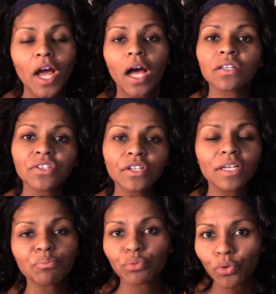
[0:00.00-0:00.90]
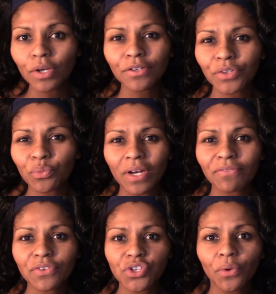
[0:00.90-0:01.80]
a little embroiled in
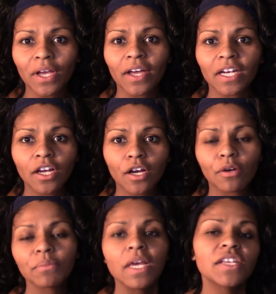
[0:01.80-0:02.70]
whatever's going on at home.